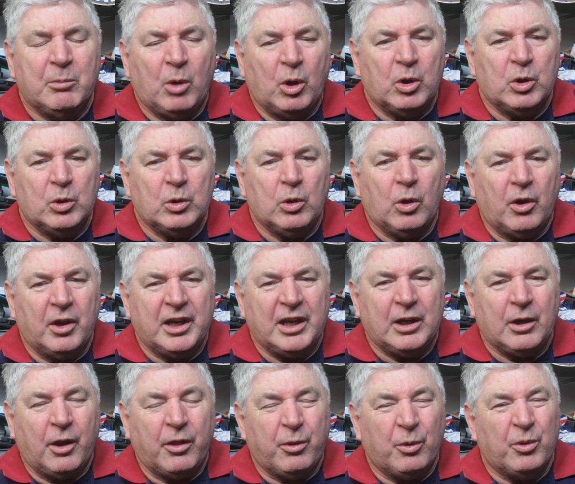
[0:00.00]
my hood lining
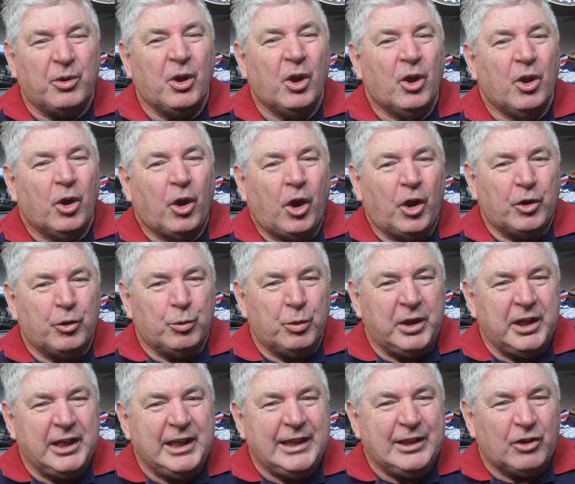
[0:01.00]
and I thought I'd
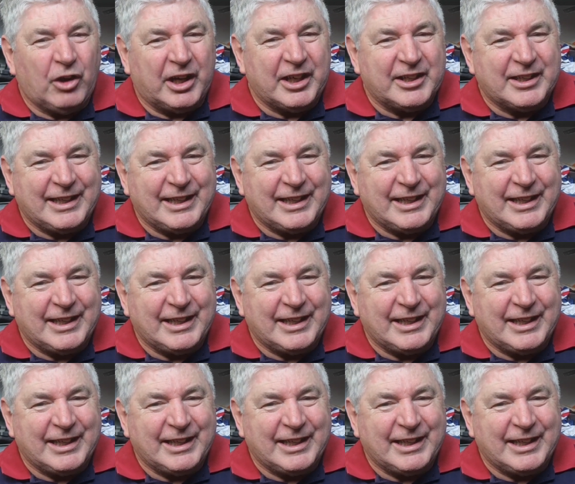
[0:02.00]
really like